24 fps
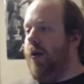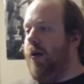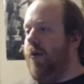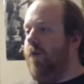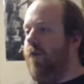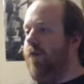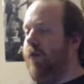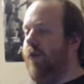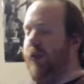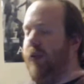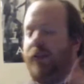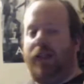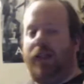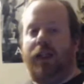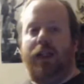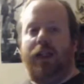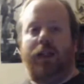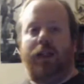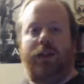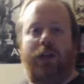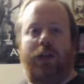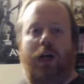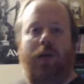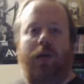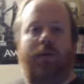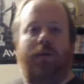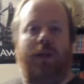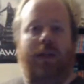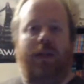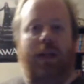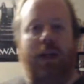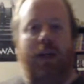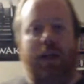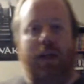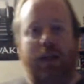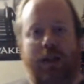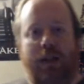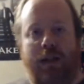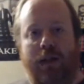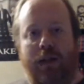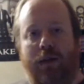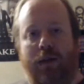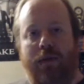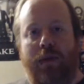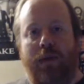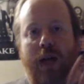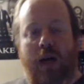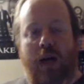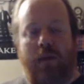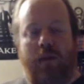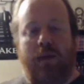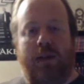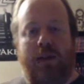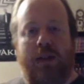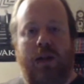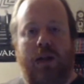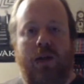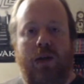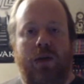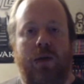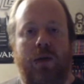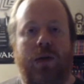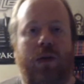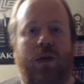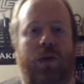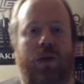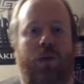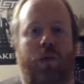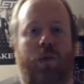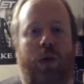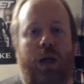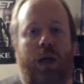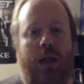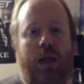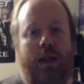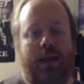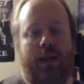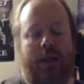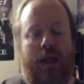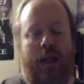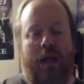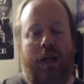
first thing they dropped at the end of the episode was